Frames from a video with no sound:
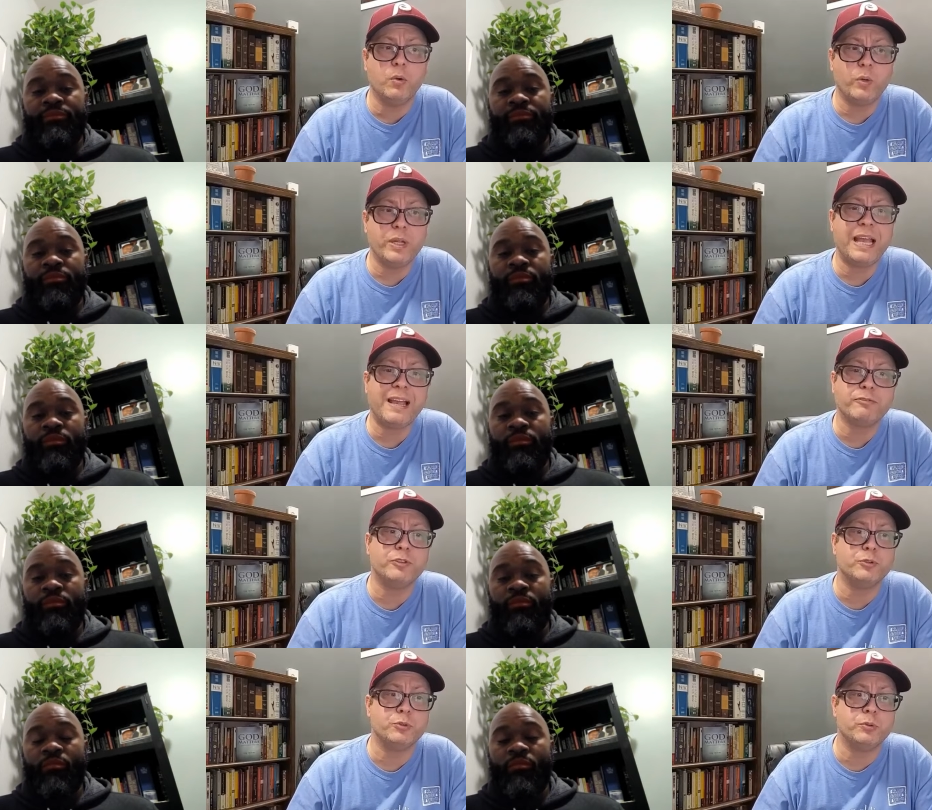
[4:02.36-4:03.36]
Speaker 1: we
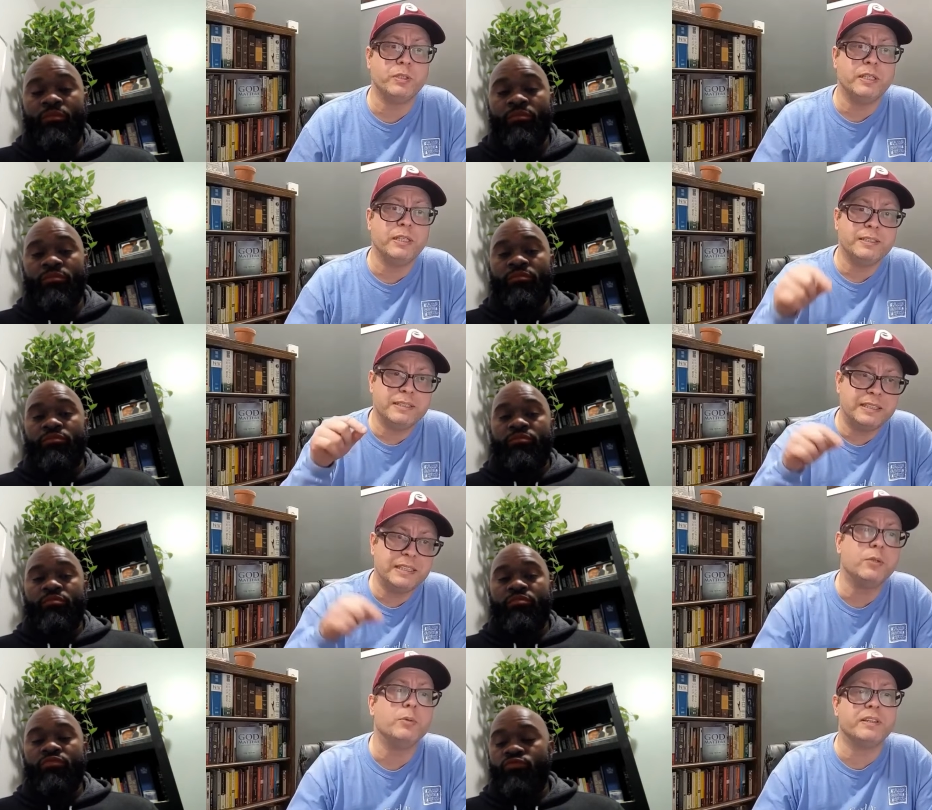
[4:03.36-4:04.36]
have to
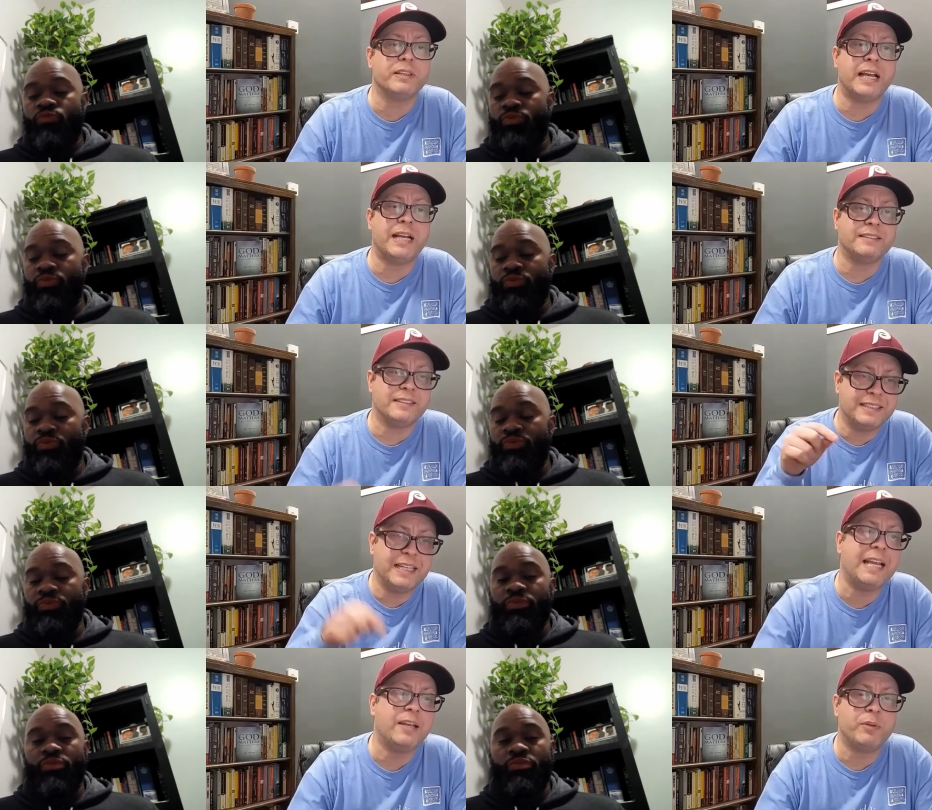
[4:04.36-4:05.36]
deal with that
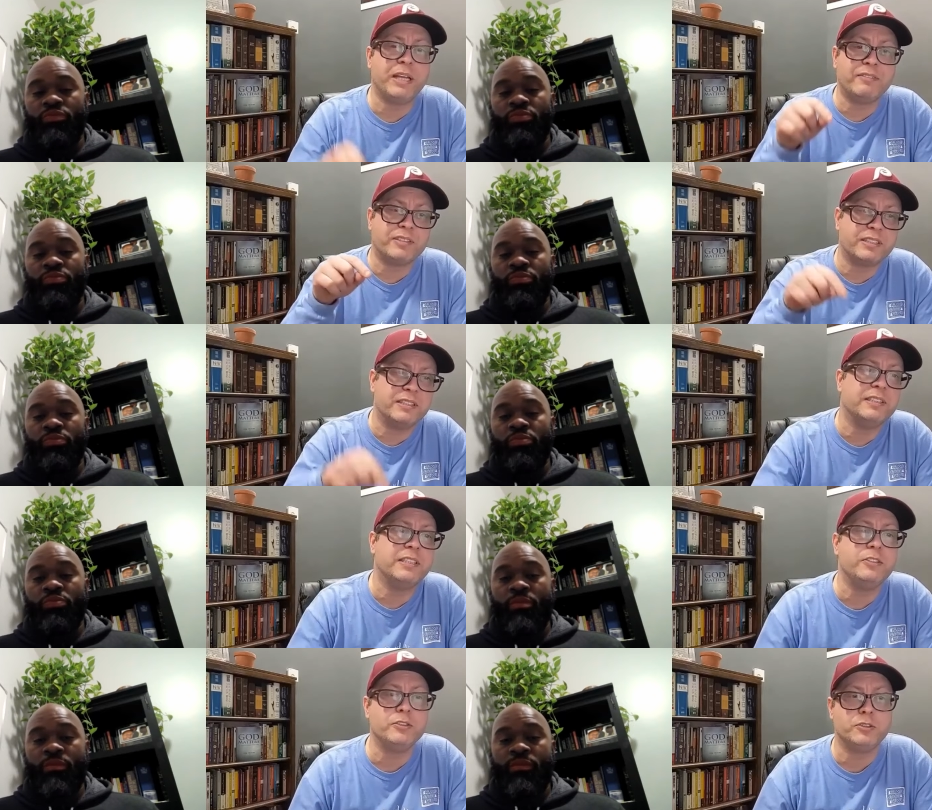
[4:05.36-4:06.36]
today. We have to
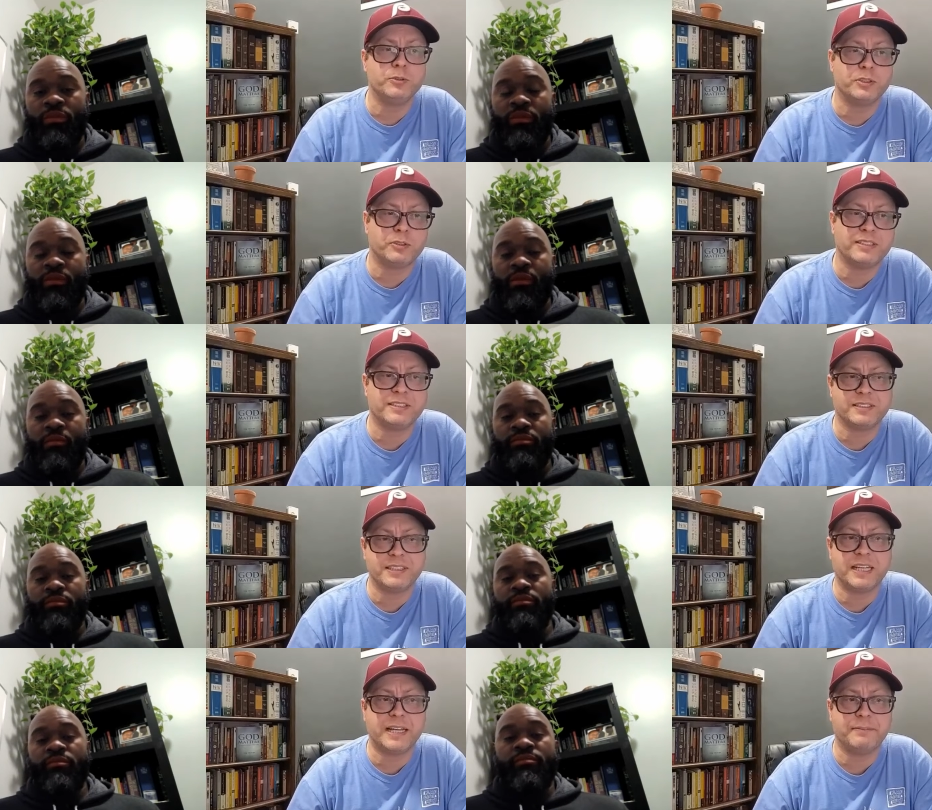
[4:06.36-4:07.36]
continue to address it
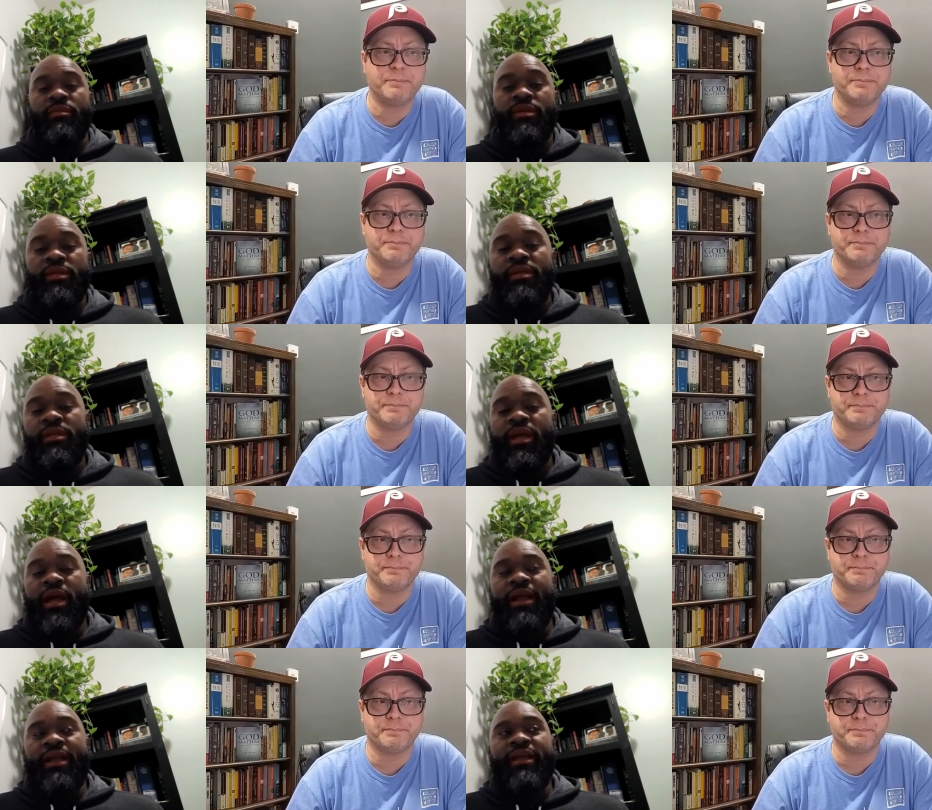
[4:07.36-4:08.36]
today.
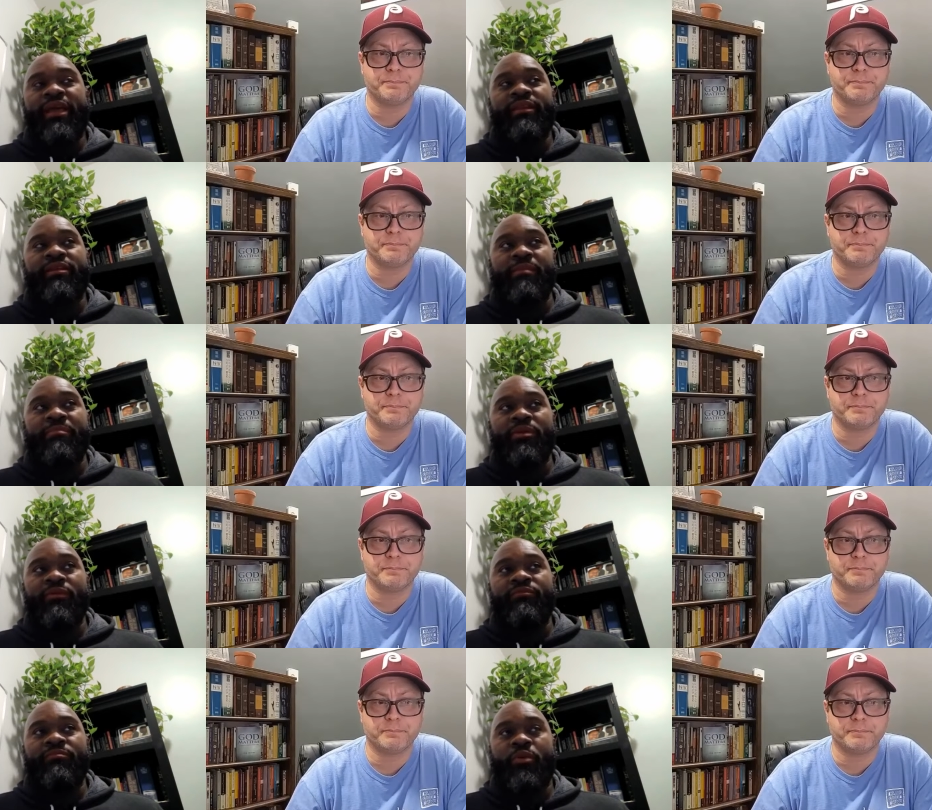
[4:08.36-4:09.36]
Speaker 2: I got a couple
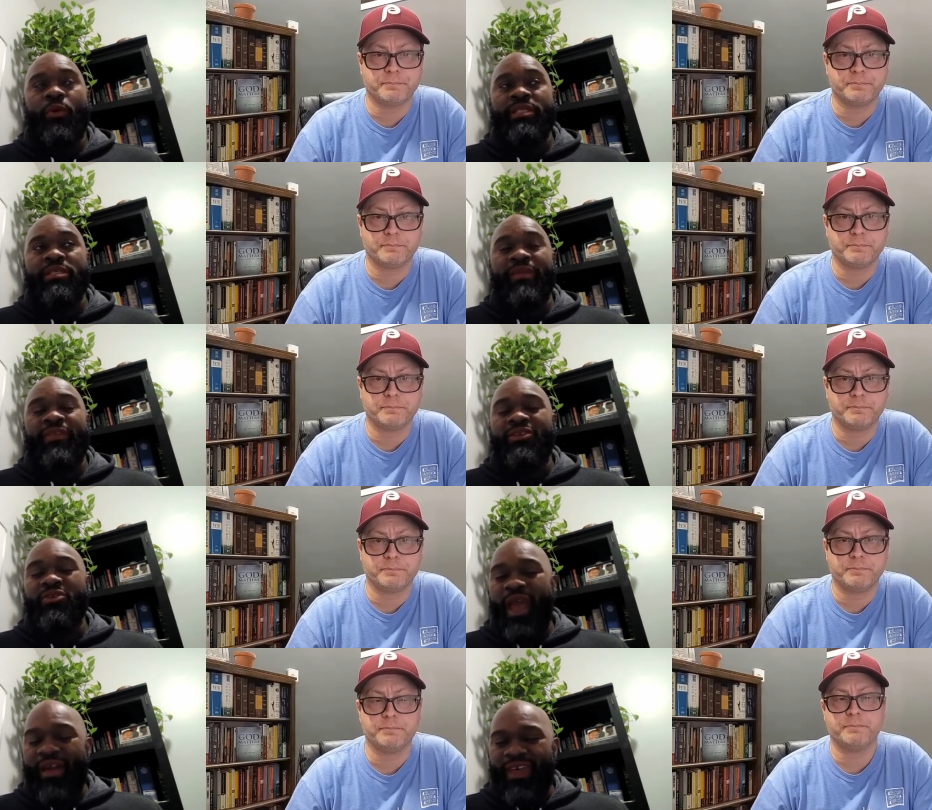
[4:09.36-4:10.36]
of points about that.
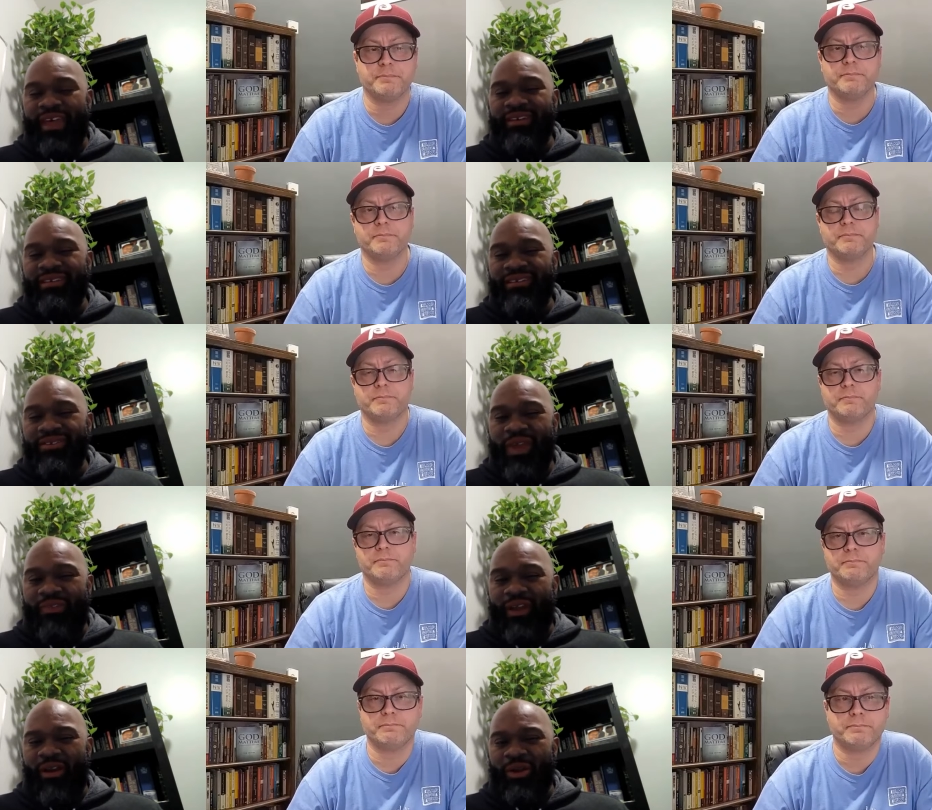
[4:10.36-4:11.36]
Do you have that? Do you
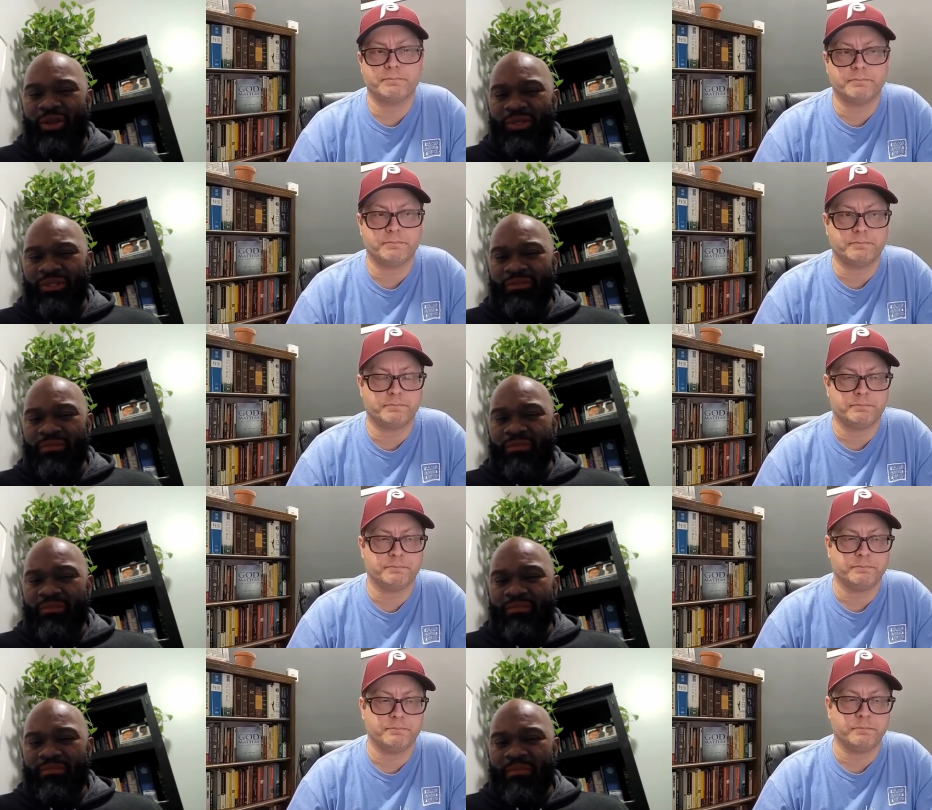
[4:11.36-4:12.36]
have the article?
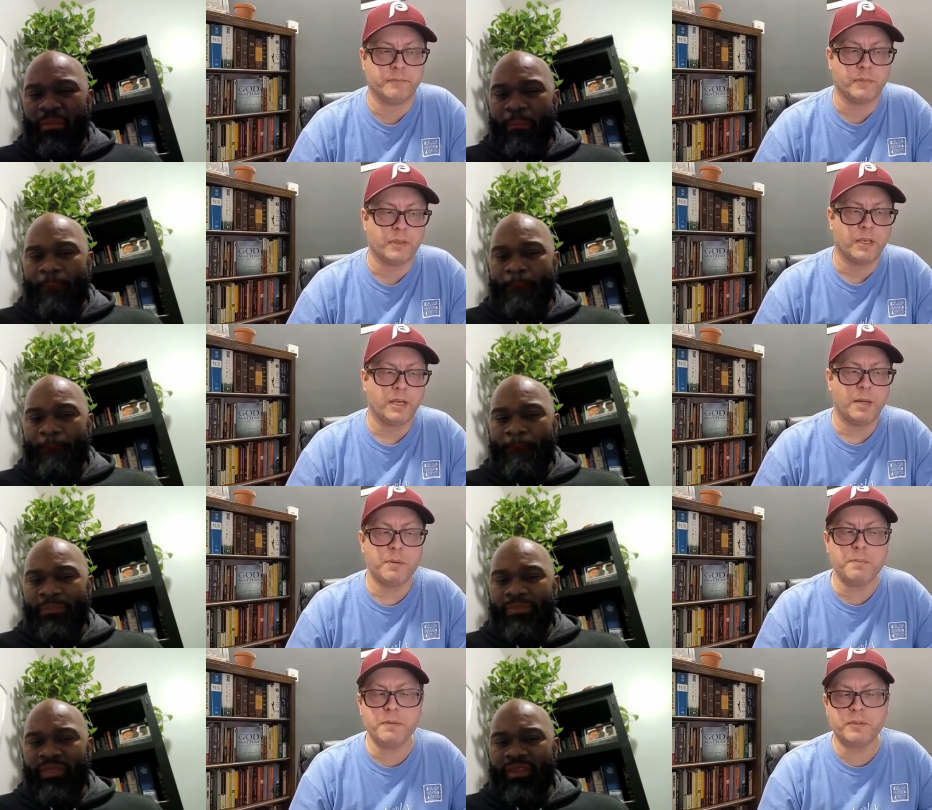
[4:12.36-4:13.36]
I
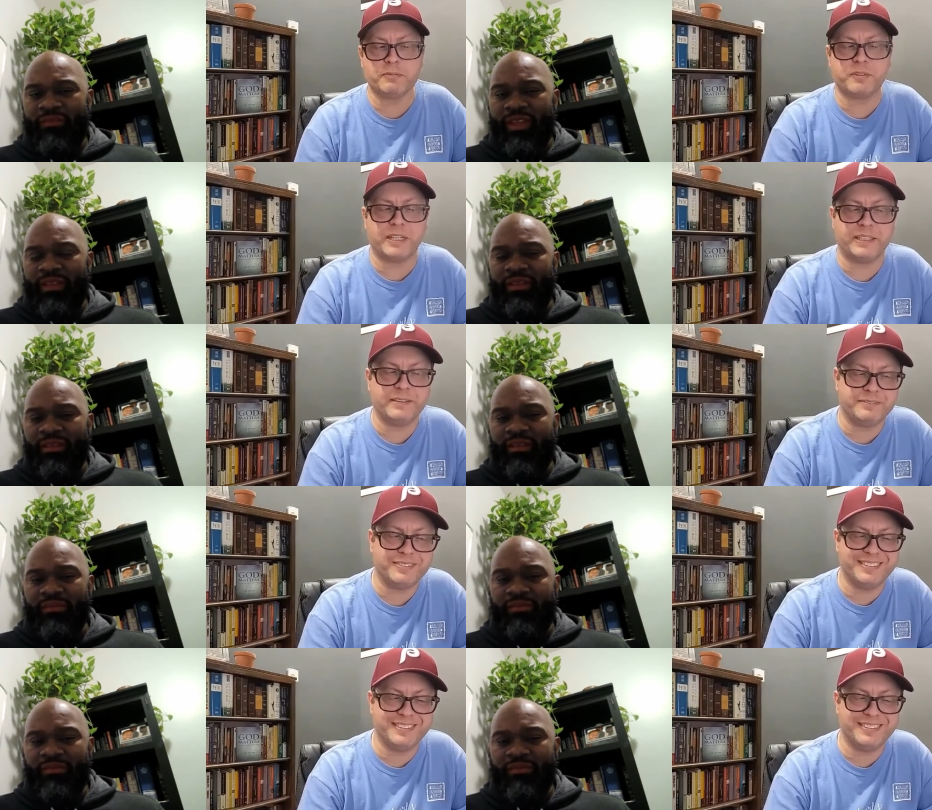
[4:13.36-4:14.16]
might be able to find it.